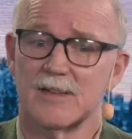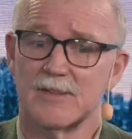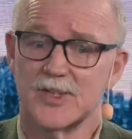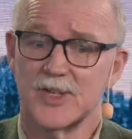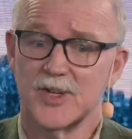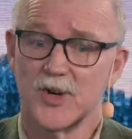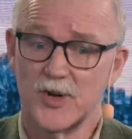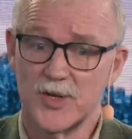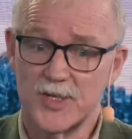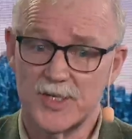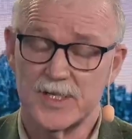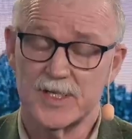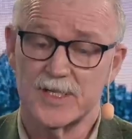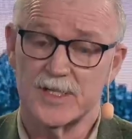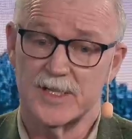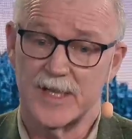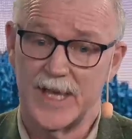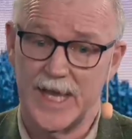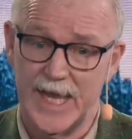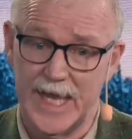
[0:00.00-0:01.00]
of
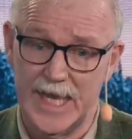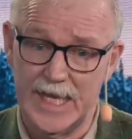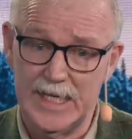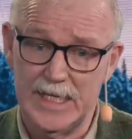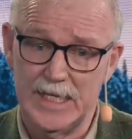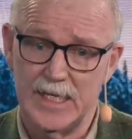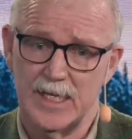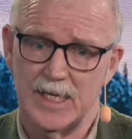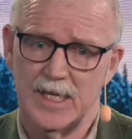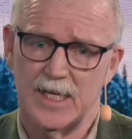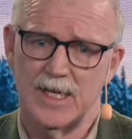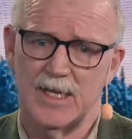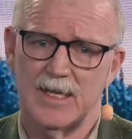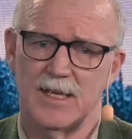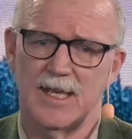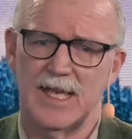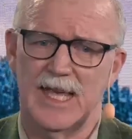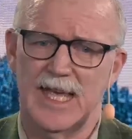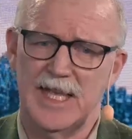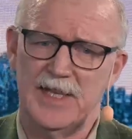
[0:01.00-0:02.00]
choices ahead,
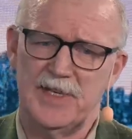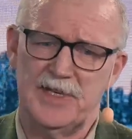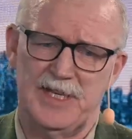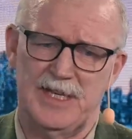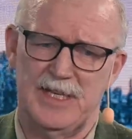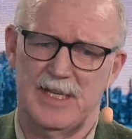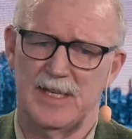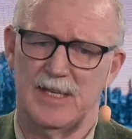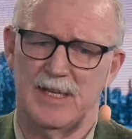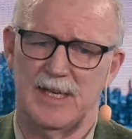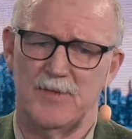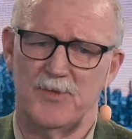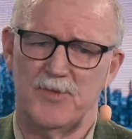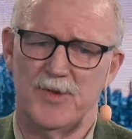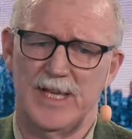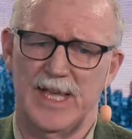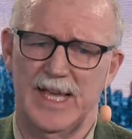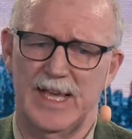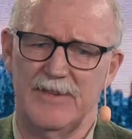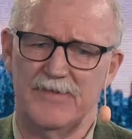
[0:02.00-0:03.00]
and
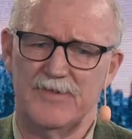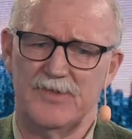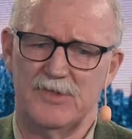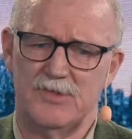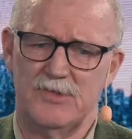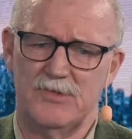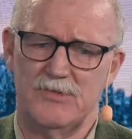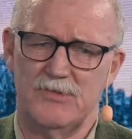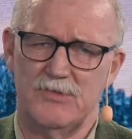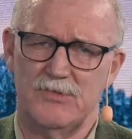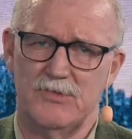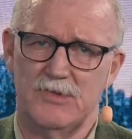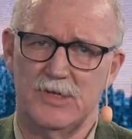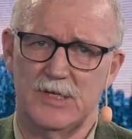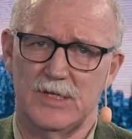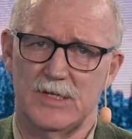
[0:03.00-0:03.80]
we have to,